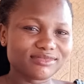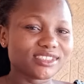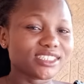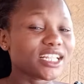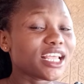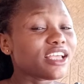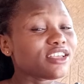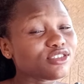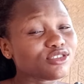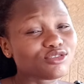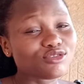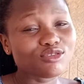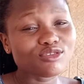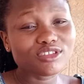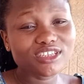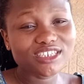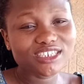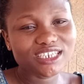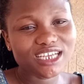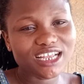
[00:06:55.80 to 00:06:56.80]
That is the
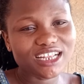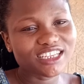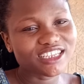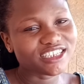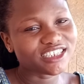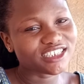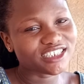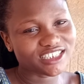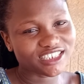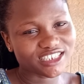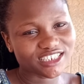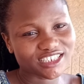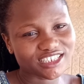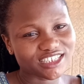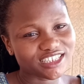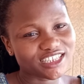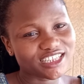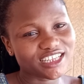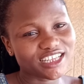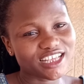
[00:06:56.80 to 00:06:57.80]
only challenge
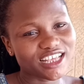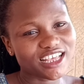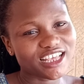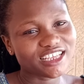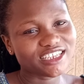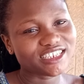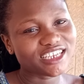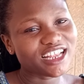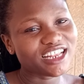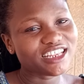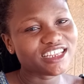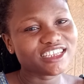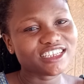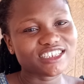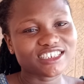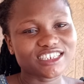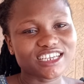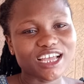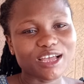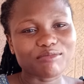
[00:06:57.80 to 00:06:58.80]

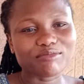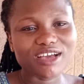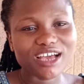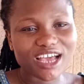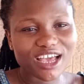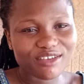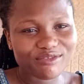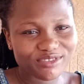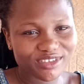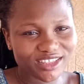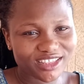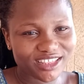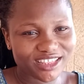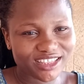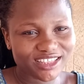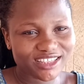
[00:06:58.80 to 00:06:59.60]
I'm having